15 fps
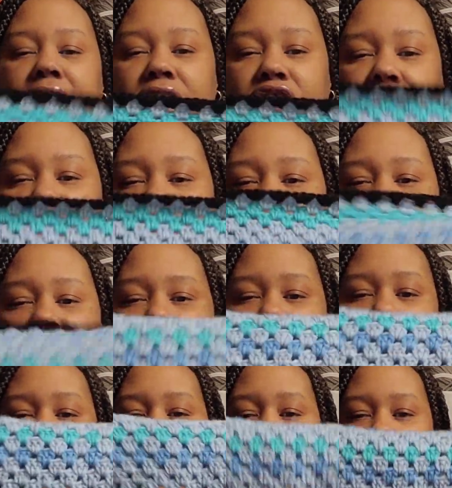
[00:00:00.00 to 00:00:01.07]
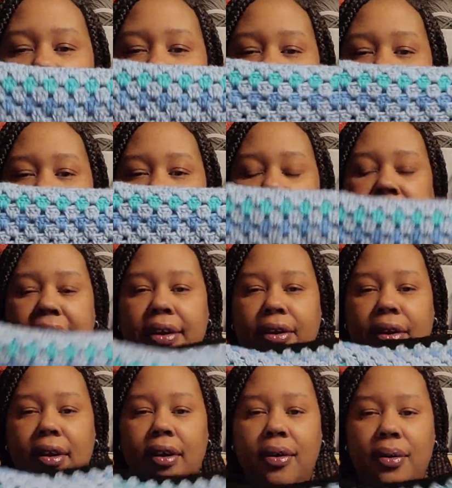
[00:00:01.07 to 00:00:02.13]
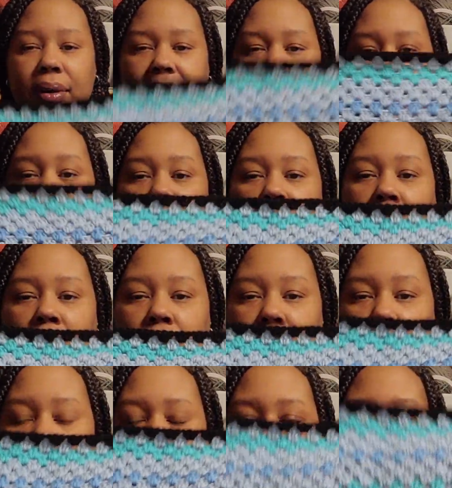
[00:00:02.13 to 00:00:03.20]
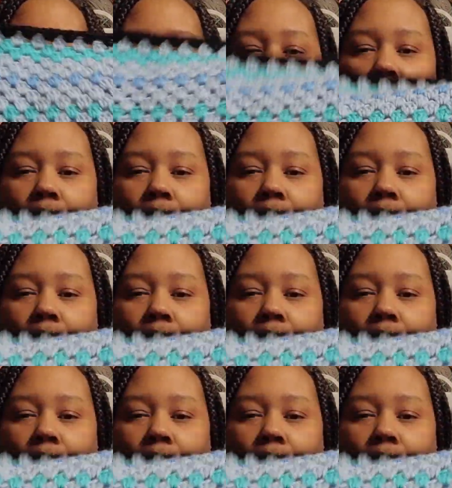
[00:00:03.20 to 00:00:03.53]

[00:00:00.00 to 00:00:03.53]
is January right here. Okay. So we have